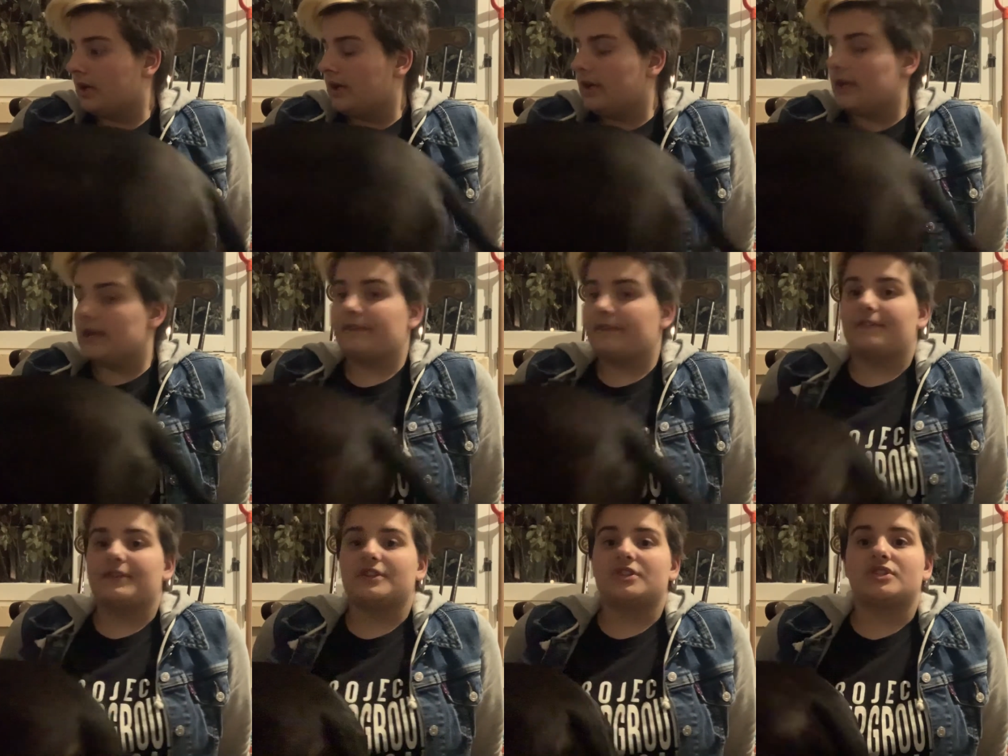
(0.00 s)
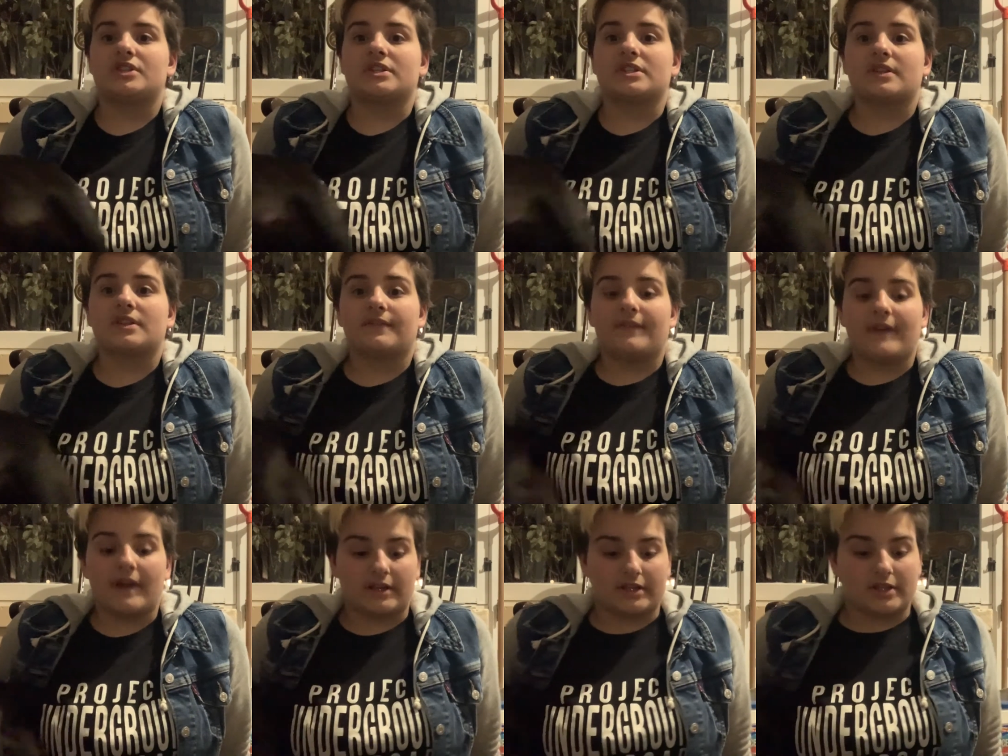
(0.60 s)
if it's just the
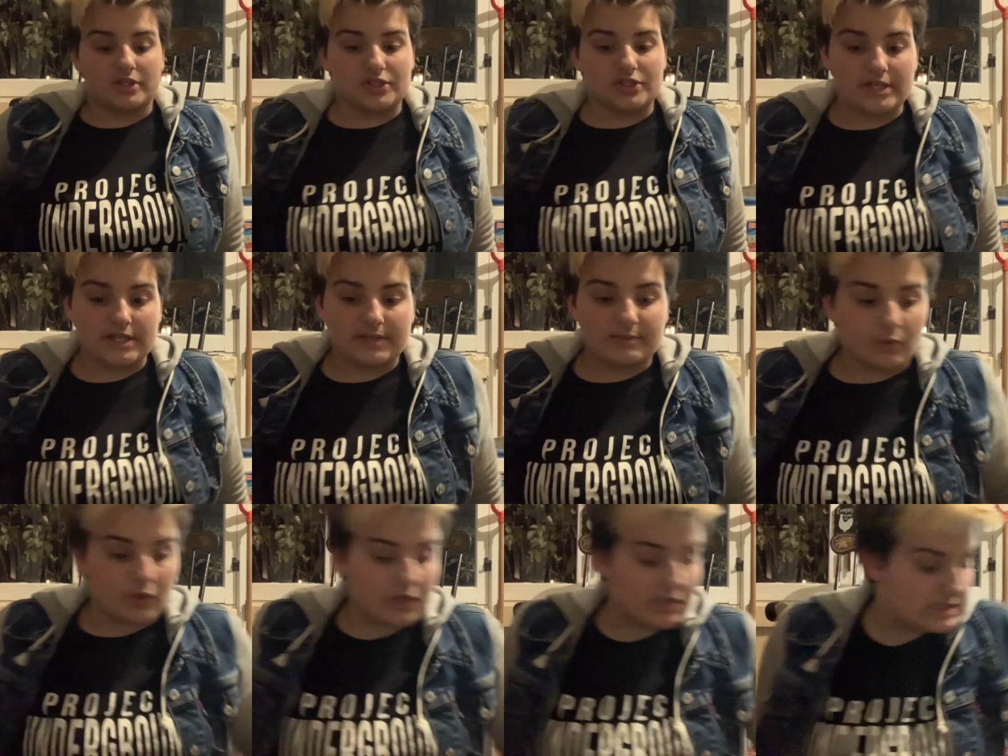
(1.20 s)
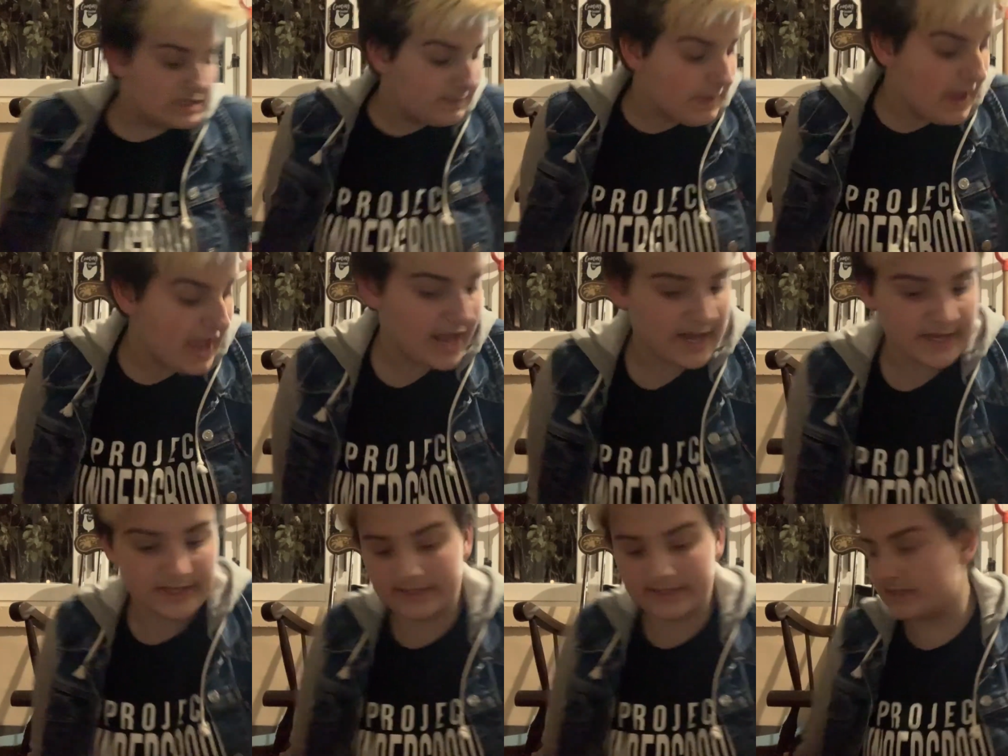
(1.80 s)
fact that she has more
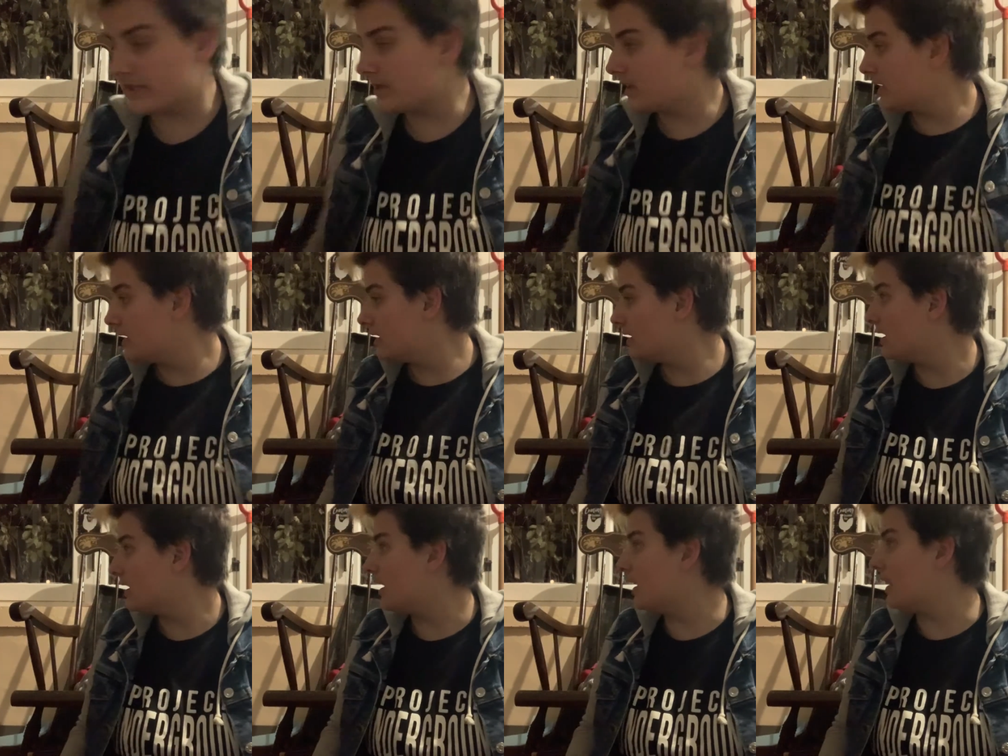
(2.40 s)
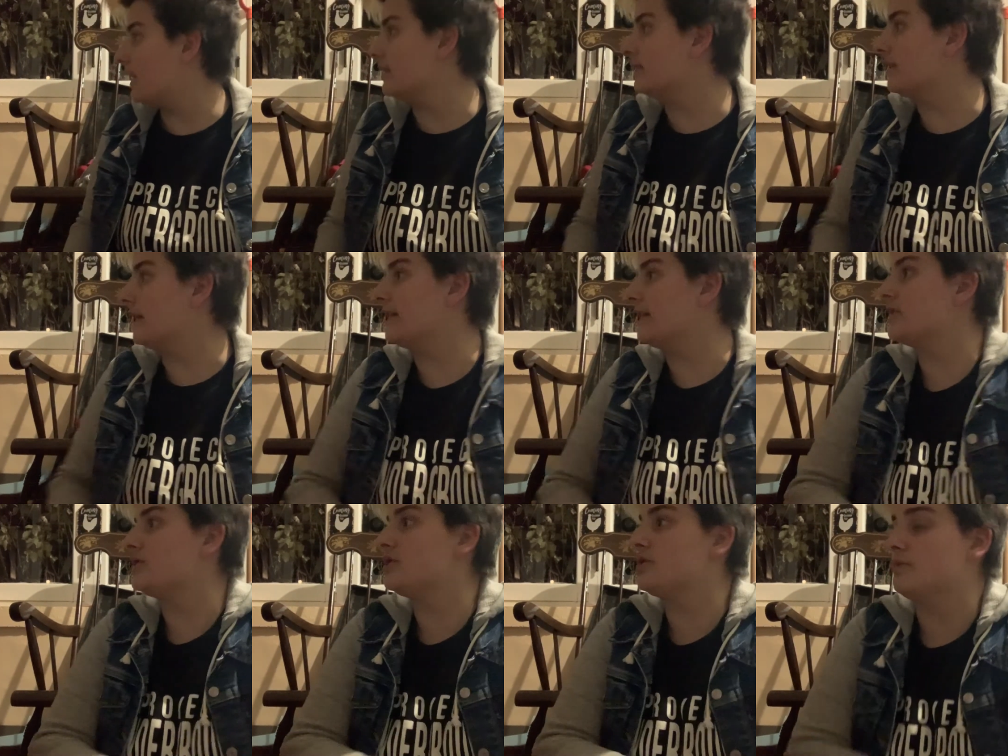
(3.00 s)
space, I'd
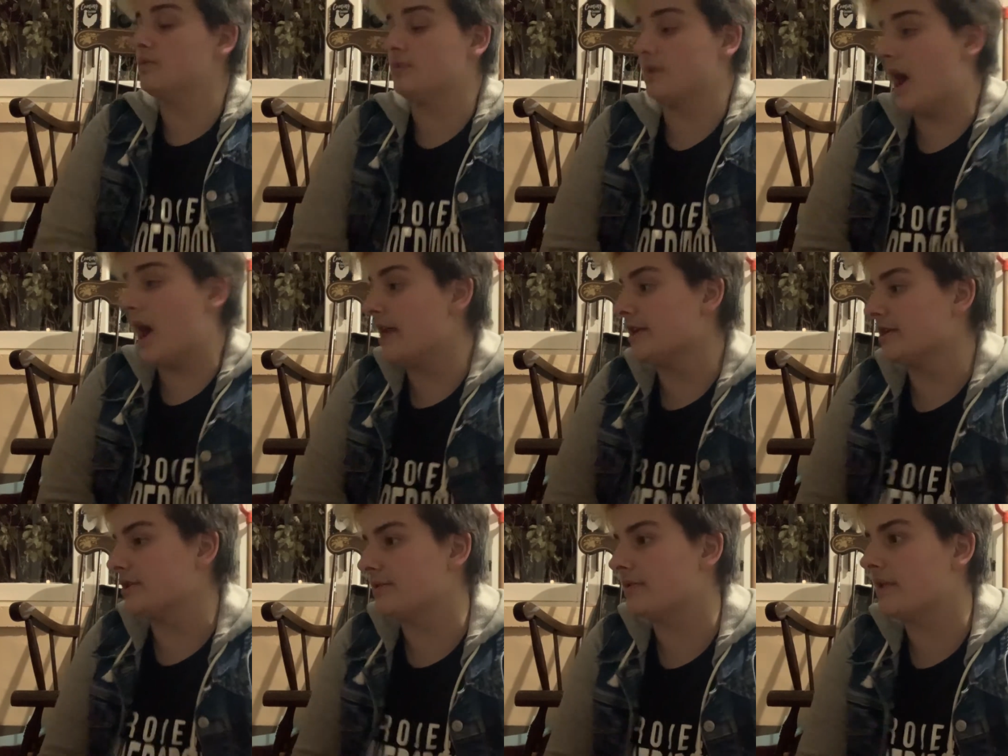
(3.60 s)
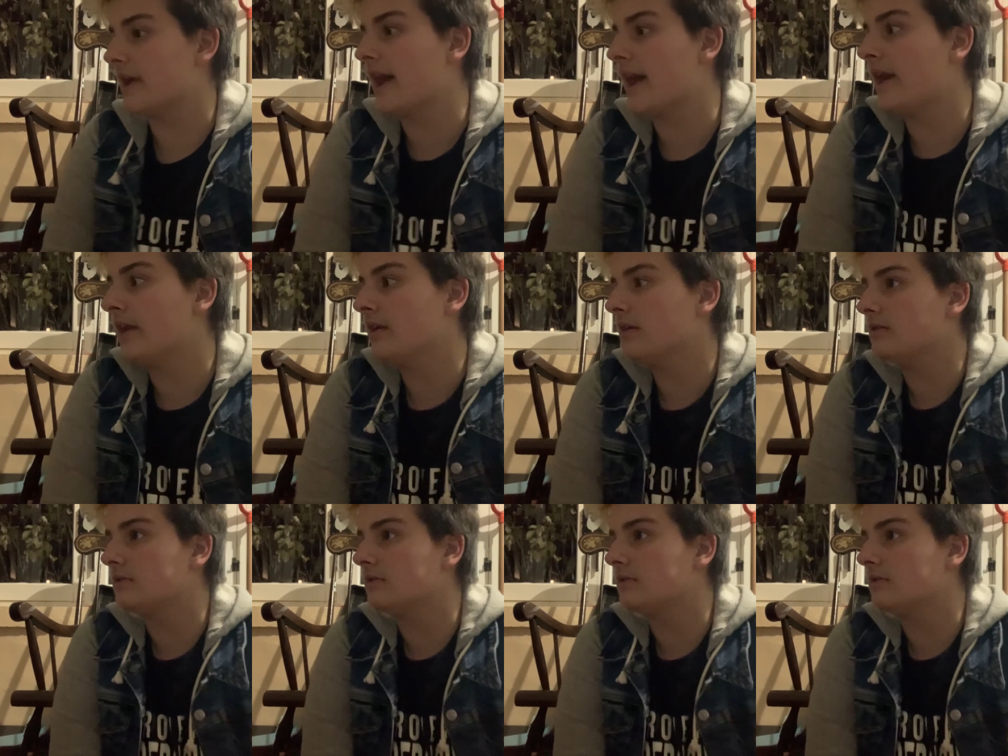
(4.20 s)
like to not do that.